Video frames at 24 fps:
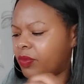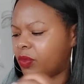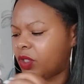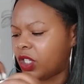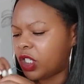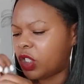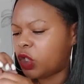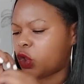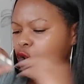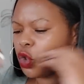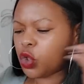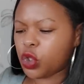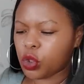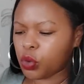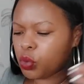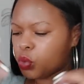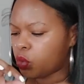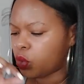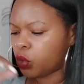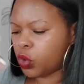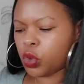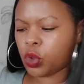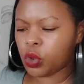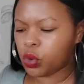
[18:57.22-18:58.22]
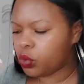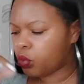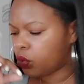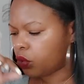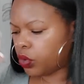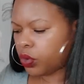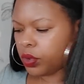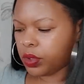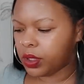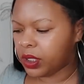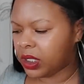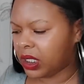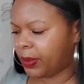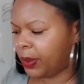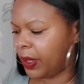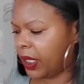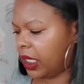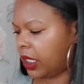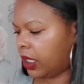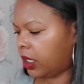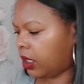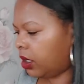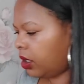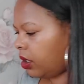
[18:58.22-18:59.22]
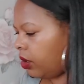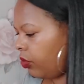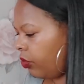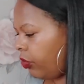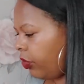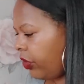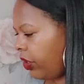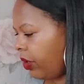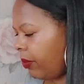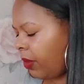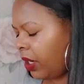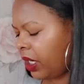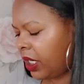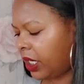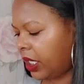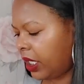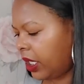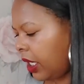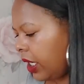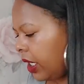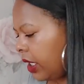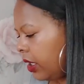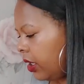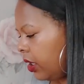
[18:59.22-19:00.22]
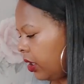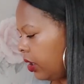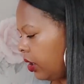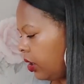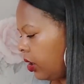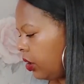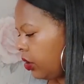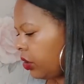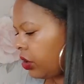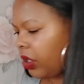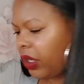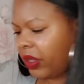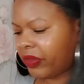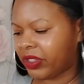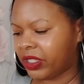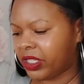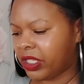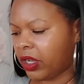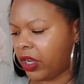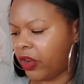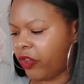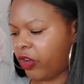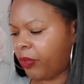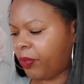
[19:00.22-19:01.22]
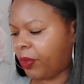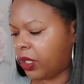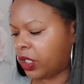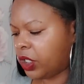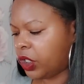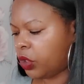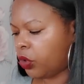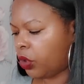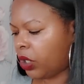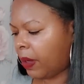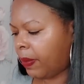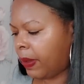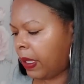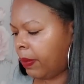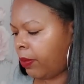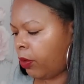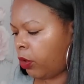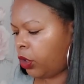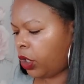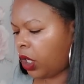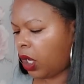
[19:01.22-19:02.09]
Just zip it with your money, yeah? Don't have to tell everybody or let people